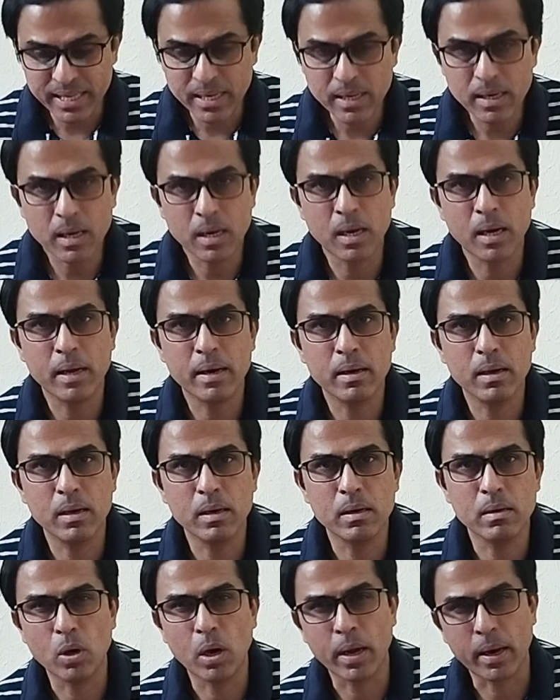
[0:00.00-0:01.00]
there are
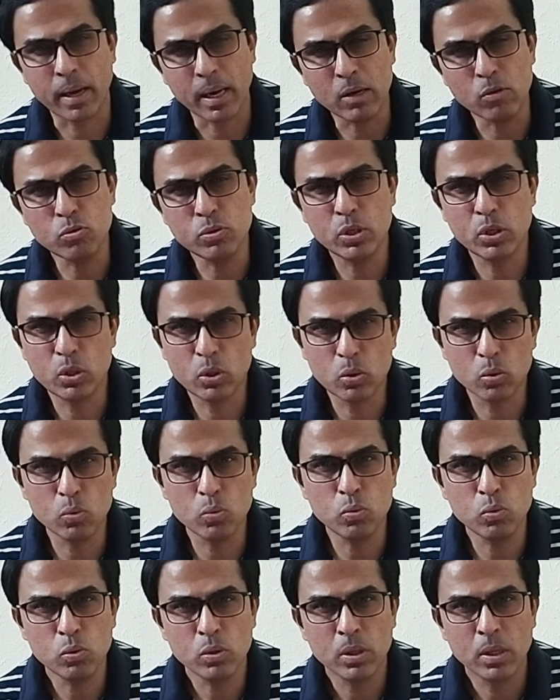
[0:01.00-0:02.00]
around
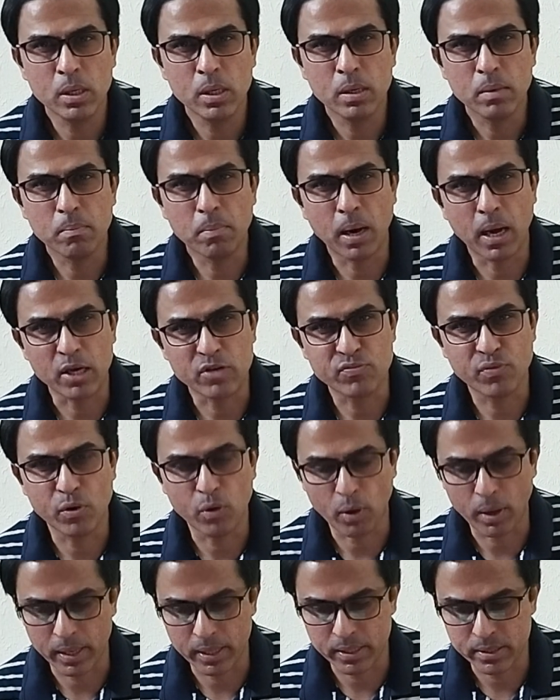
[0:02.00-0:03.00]
2 marks
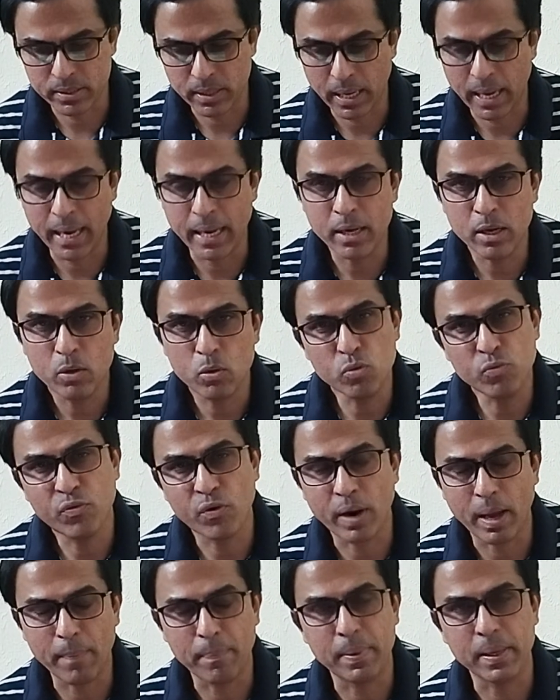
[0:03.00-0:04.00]
for knowledge and 2
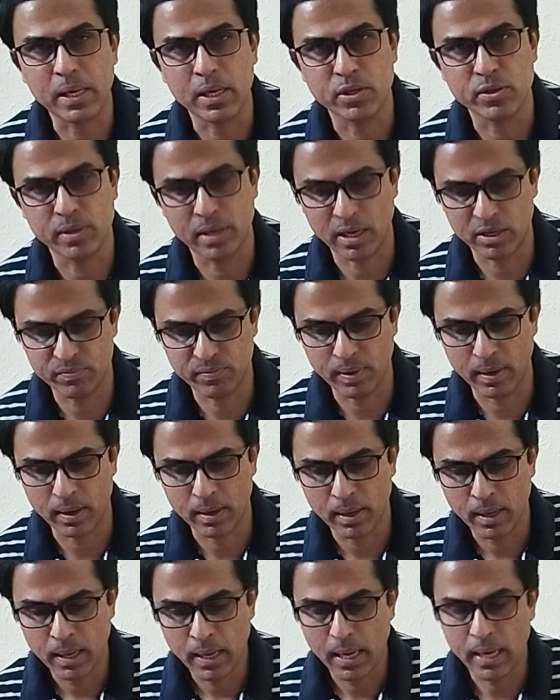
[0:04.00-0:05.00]
for application as
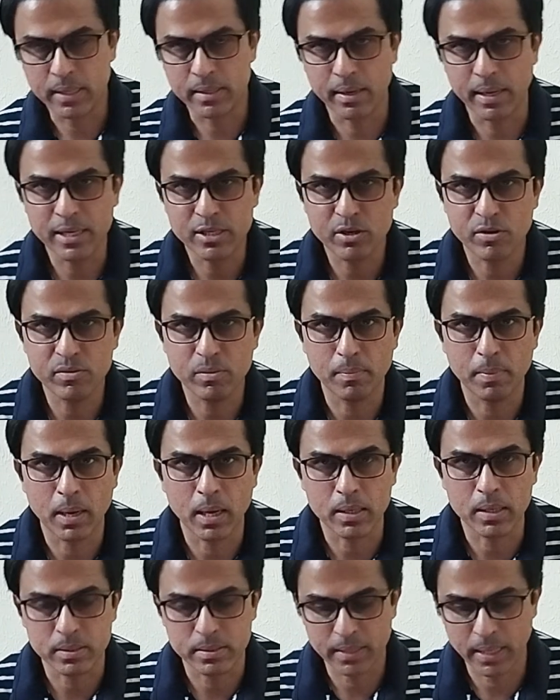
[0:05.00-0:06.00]
well, and the rest of the
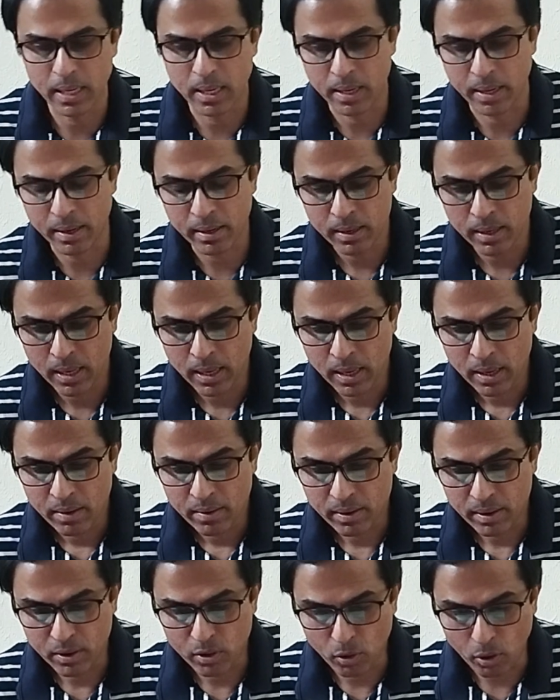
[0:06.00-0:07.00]
marks, they are
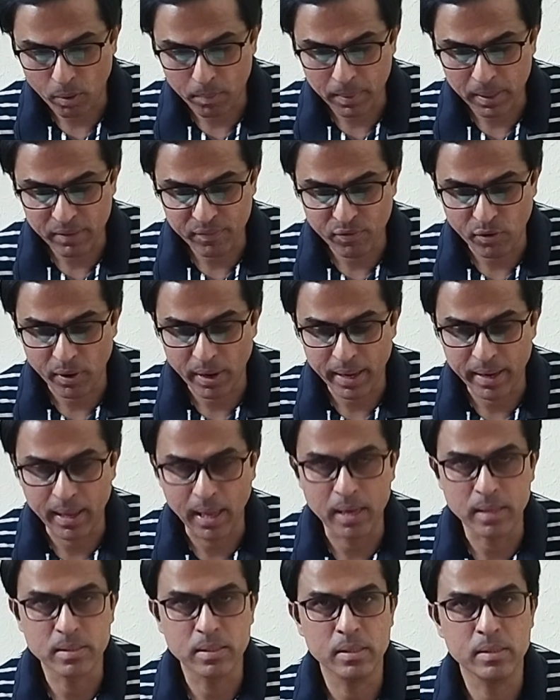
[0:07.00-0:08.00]
normally for
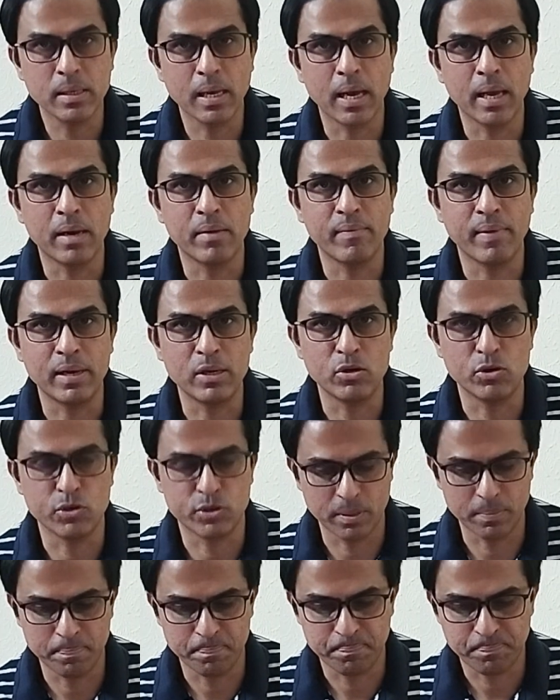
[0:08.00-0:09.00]
analysis and
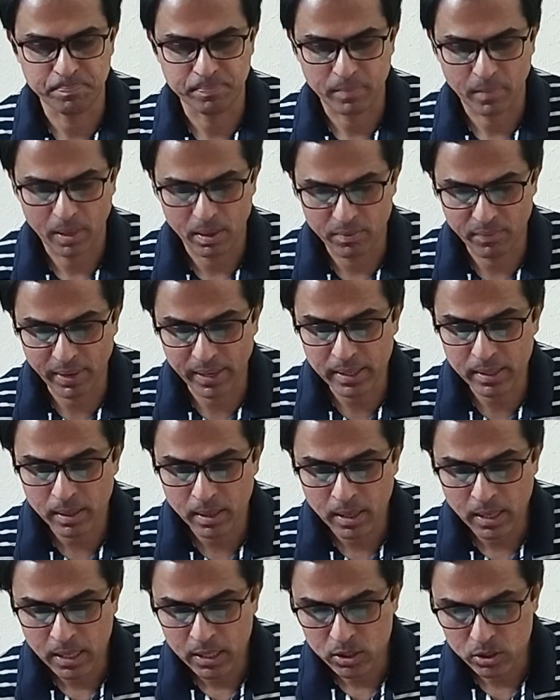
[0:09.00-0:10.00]
evaluation,
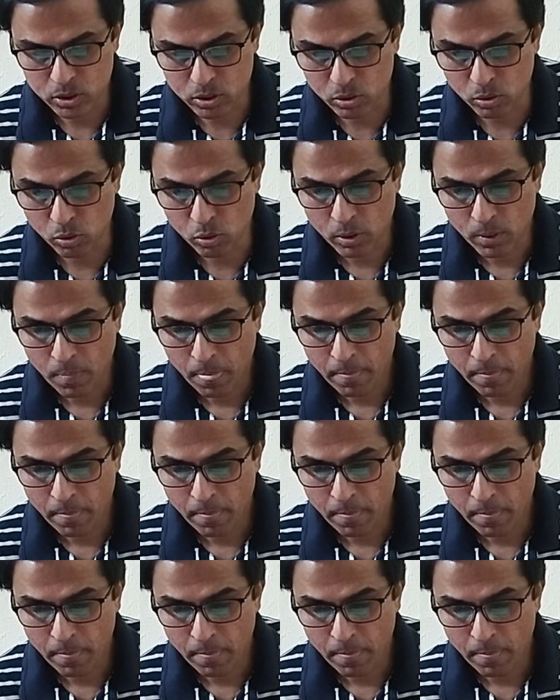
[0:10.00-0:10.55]
right? So